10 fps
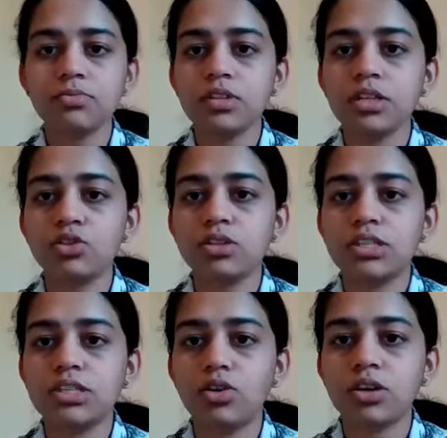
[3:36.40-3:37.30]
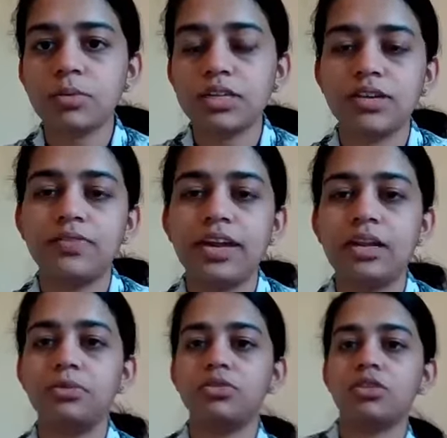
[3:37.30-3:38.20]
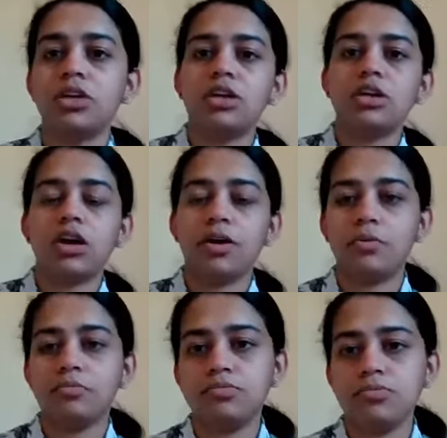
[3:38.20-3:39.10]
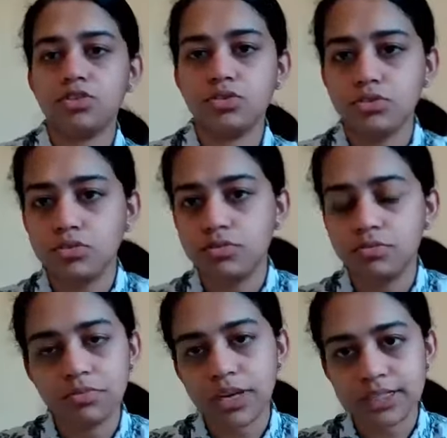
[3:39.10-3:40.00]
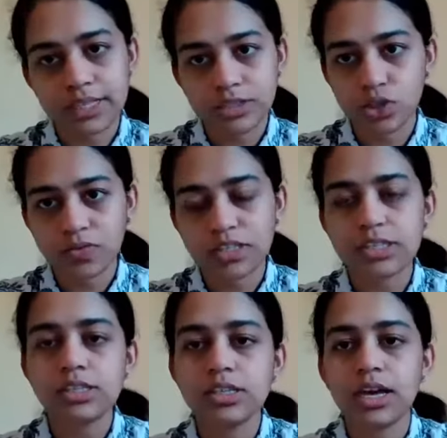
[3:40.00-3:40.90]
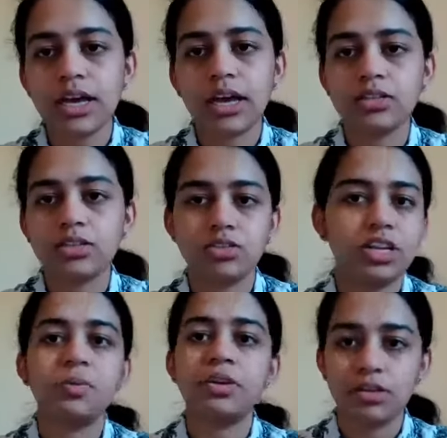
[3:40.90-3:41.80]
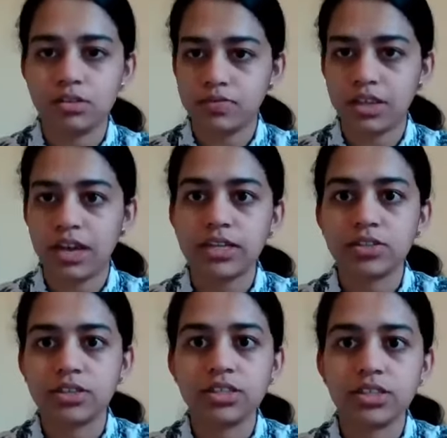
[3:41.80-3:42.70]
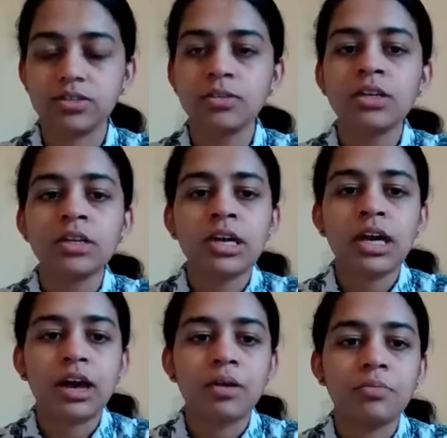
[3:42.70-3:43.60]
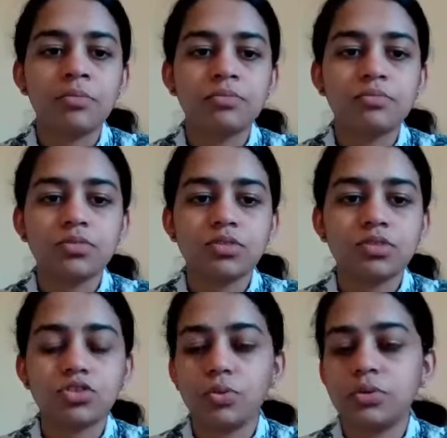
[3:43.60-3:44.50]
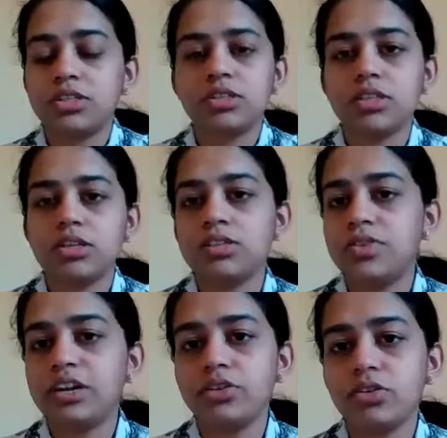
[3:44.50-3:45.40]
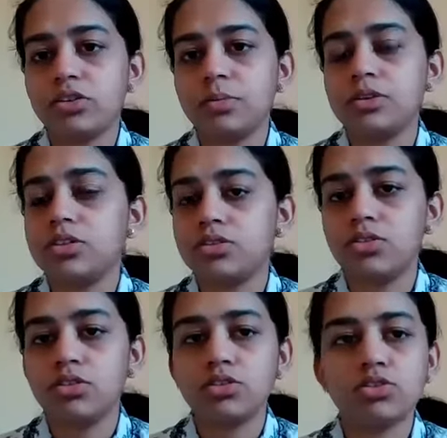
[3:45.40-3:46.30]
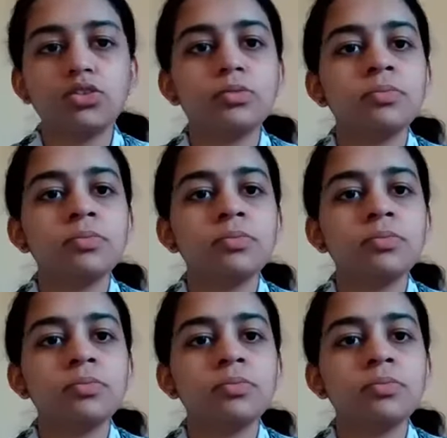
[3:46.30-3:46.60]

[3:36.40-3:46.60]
So this document is available to exchange officers and to anyone else if they're interested. So it's a really good document to just look through.